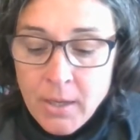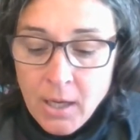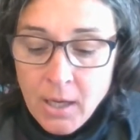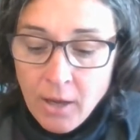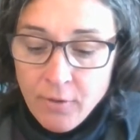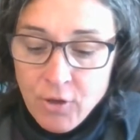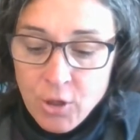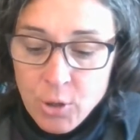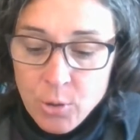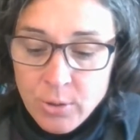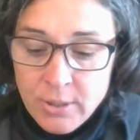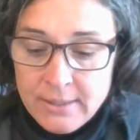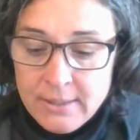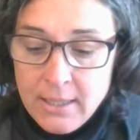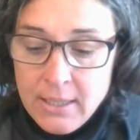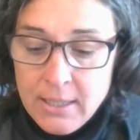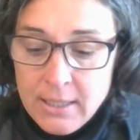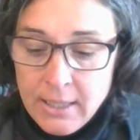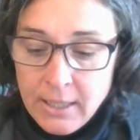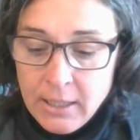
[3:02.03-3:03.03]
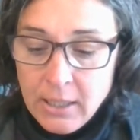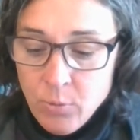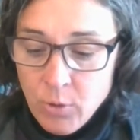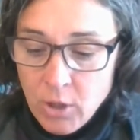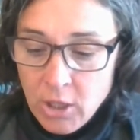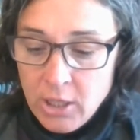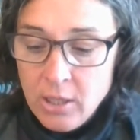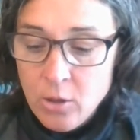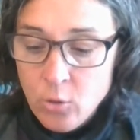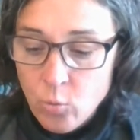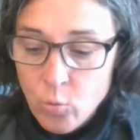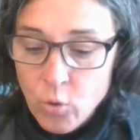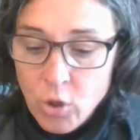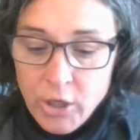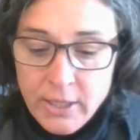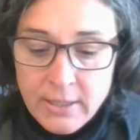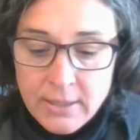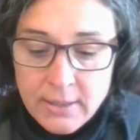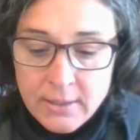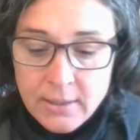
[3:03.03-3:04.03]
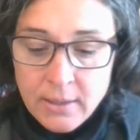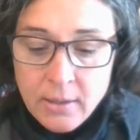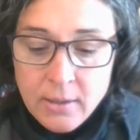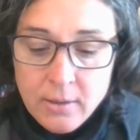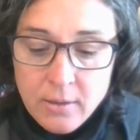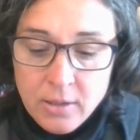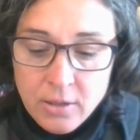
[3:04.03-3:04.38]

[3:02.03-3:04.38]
"Have you seen anyone in the woods?"